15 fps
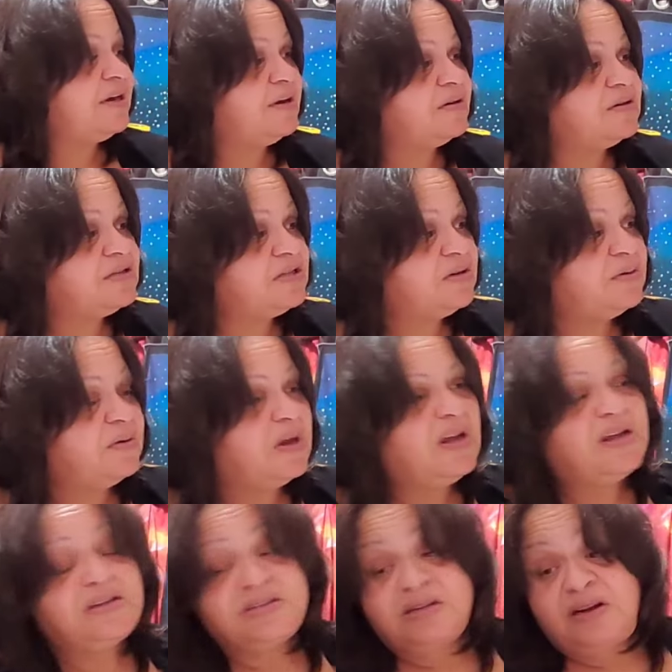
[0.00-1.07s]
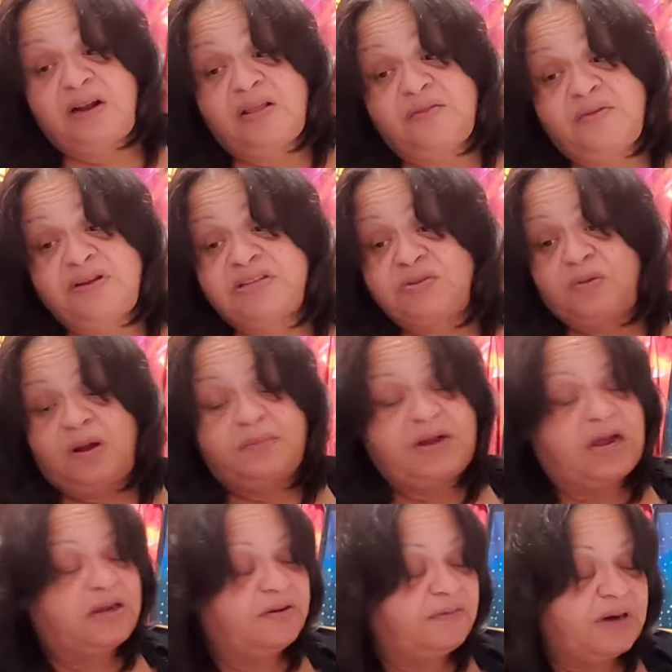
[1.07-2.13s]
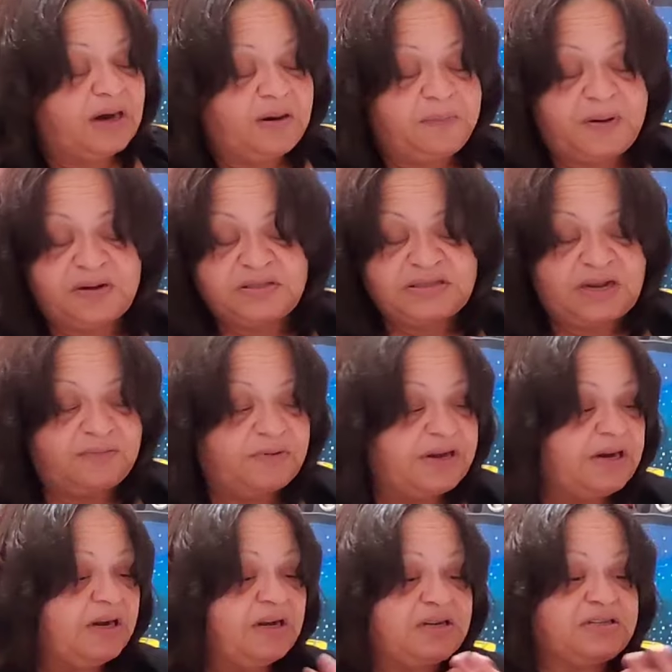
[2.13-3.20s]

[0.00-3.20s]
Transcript: here, too. It's another reason why I'm not getting ready to post that reading,